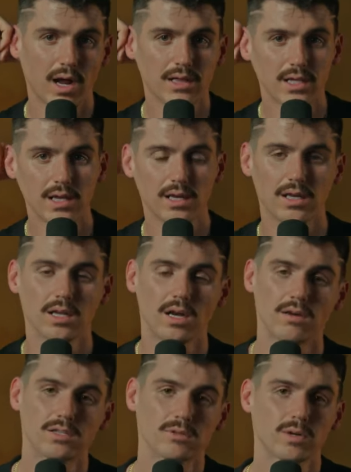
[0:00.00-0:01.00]
I think you
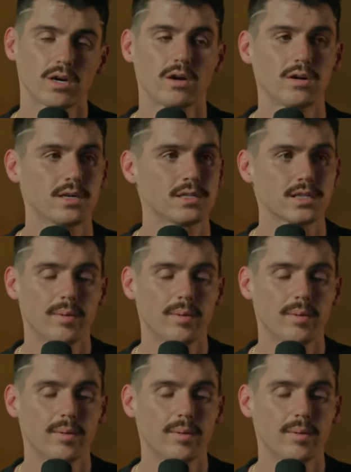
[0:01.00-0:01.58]
know it's recurrence.